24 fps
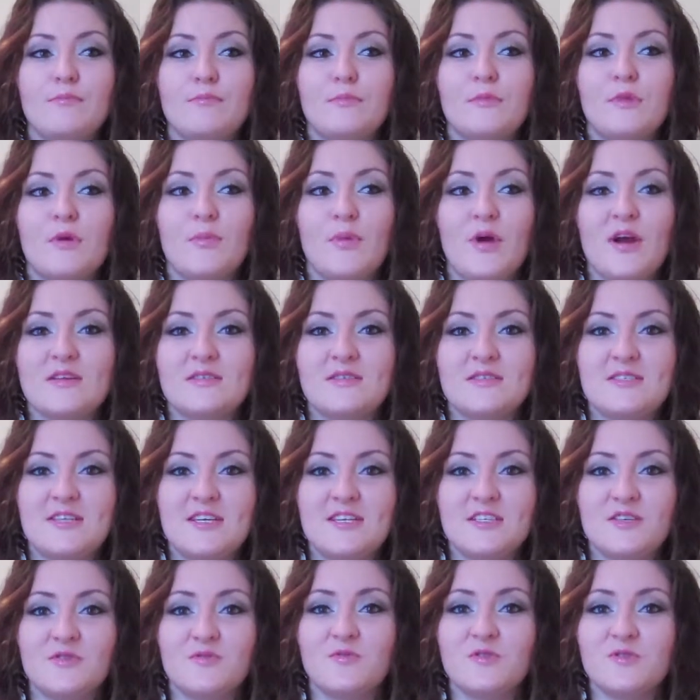the
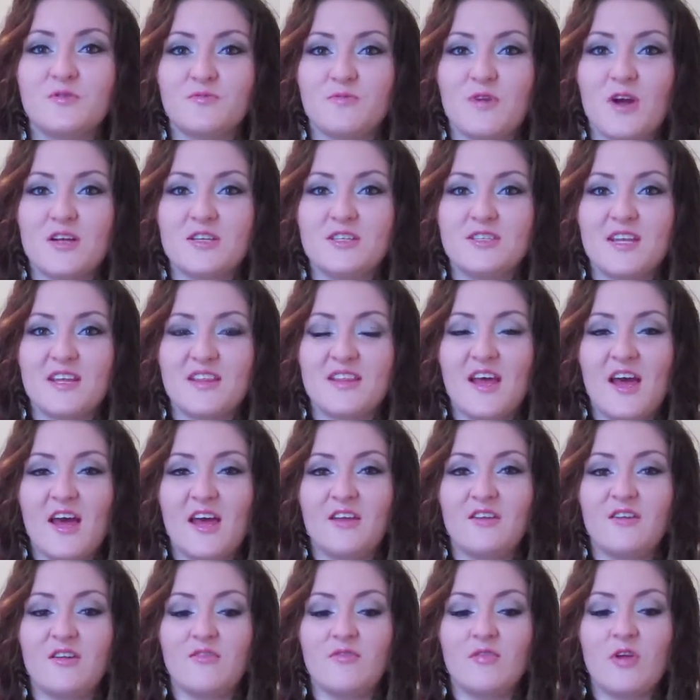presentation was rushed at the
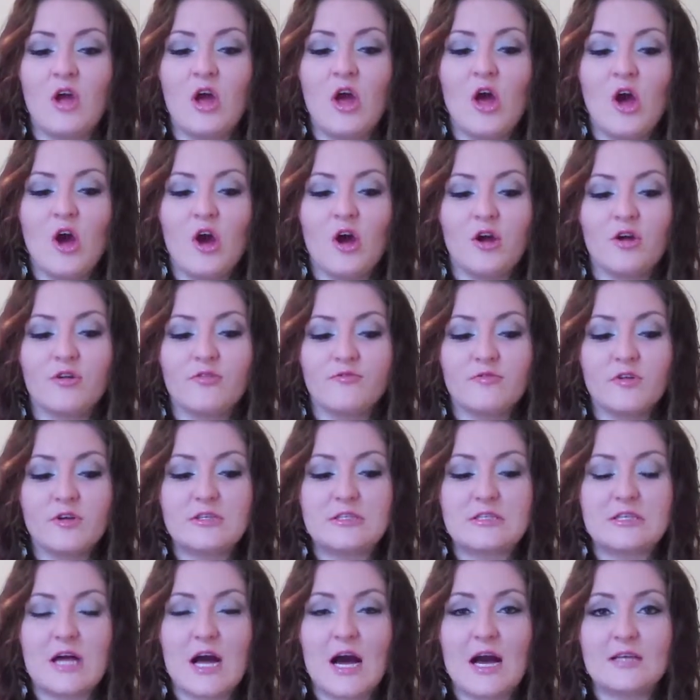end of her
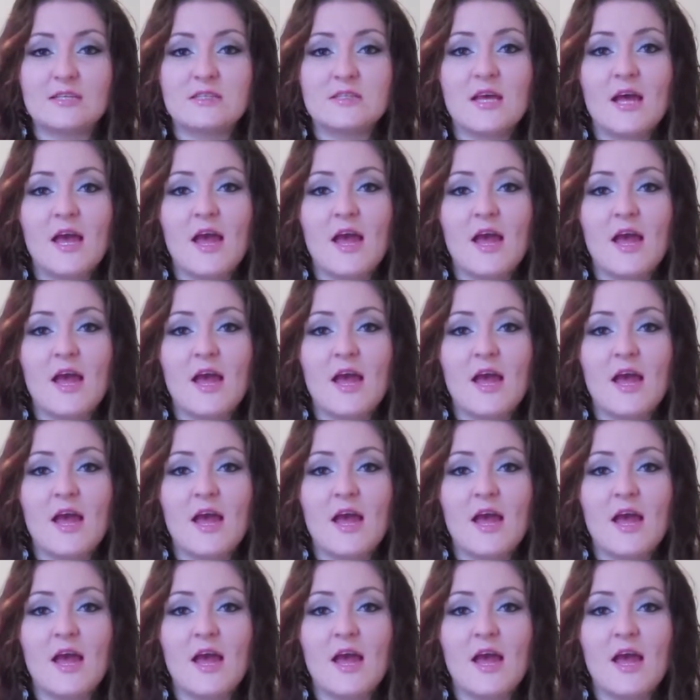first class.